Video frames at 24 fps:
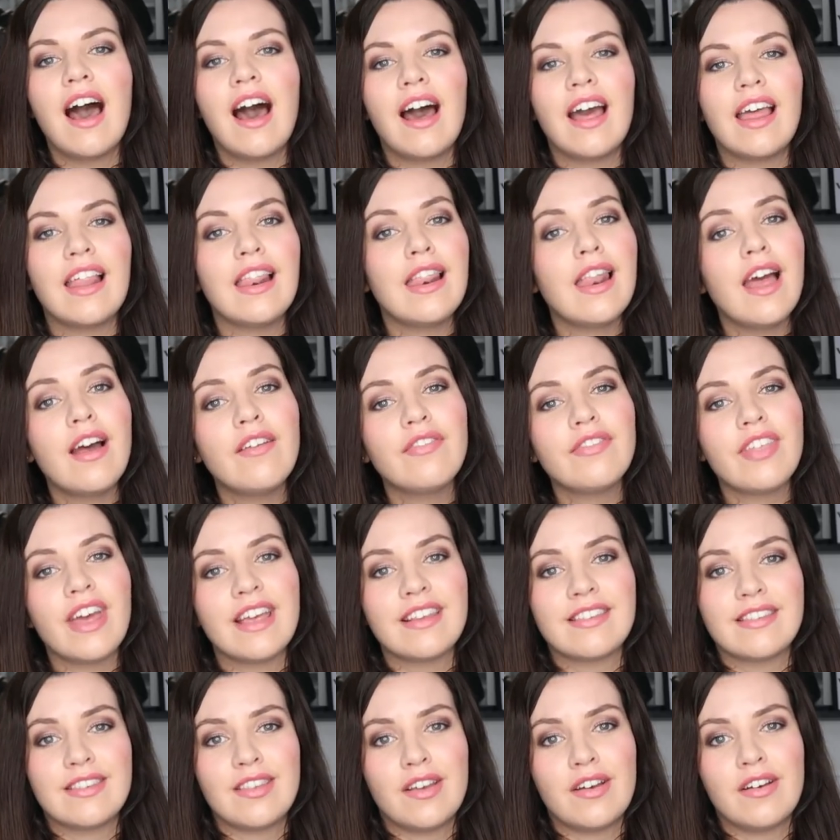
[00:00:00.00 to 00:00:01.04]
I love
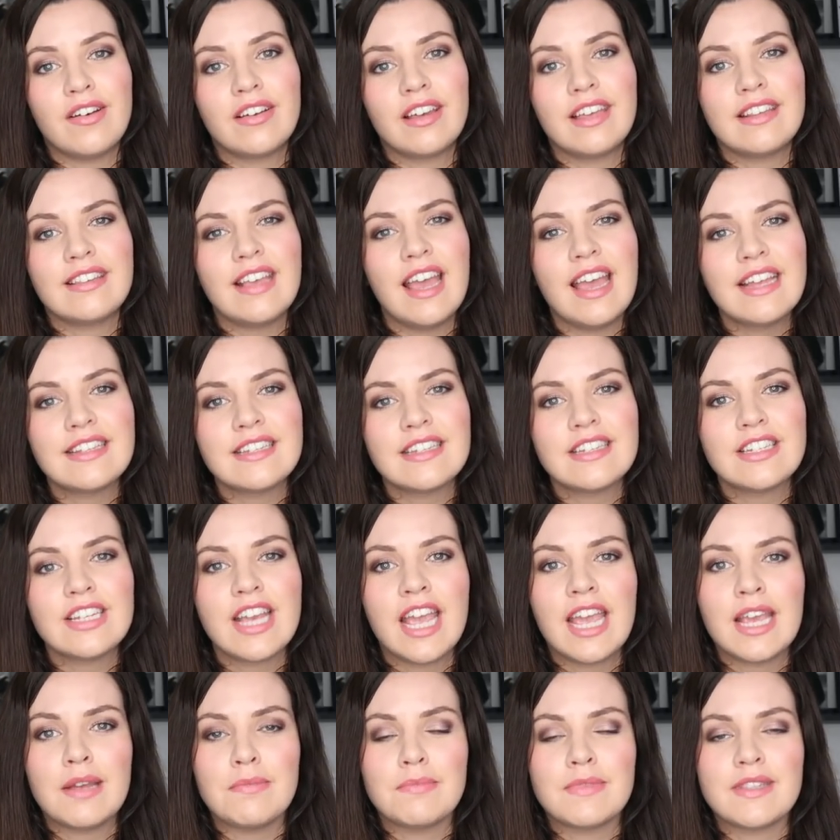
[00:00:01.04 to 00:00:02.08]
that song. It's Etta
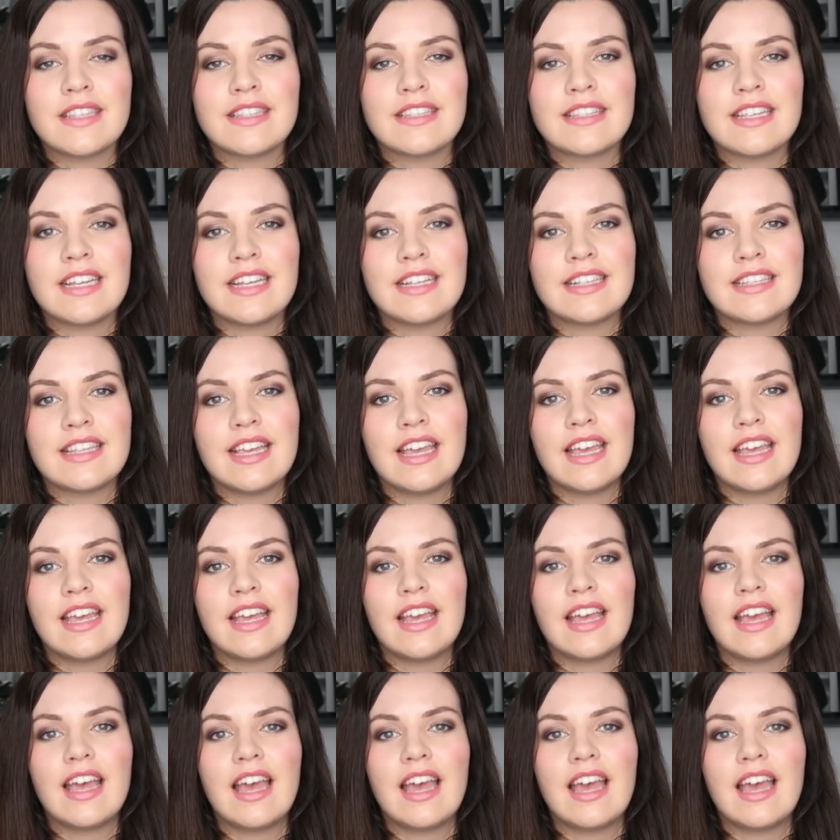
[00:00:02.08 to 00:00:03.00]
James that sings it.